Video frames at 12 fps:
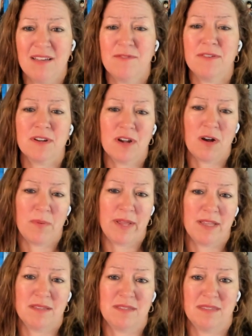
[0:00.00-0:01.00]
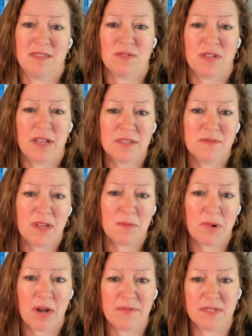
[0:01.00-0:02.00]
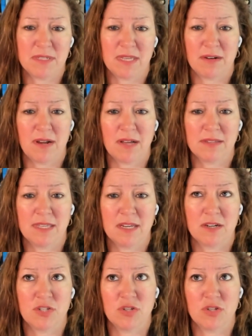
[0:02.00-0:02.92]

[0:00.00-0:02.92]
figure out ways. There's lots of nonprofits that are out there.